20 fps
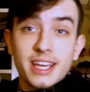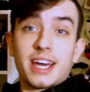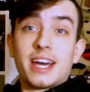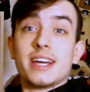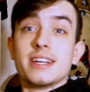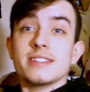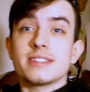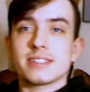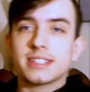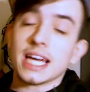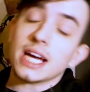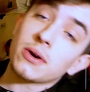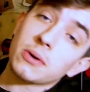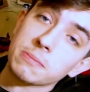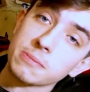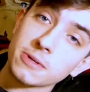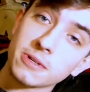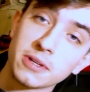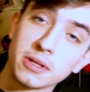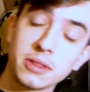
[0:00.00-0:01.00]
guys, Skywarped
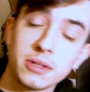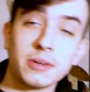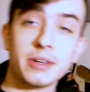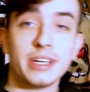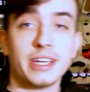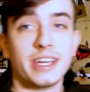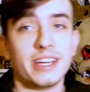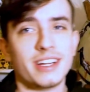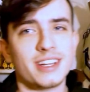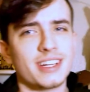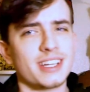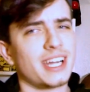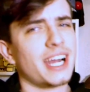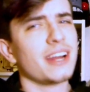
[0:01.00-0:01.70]
33 here.